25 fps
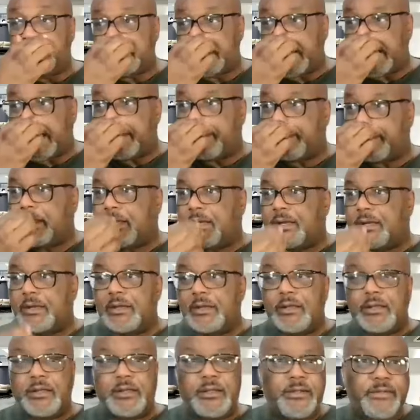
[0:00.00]
shape.
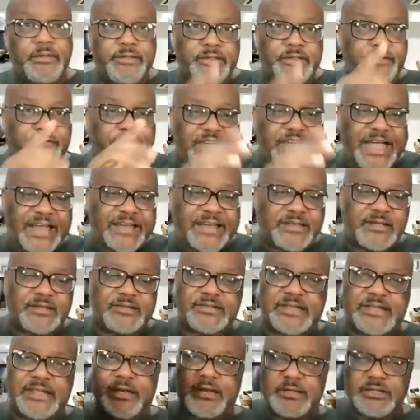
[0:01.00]
The fact is
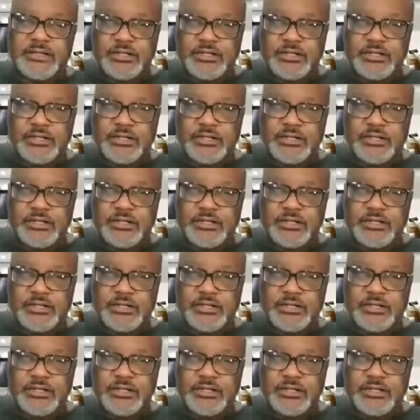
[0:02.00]
that it,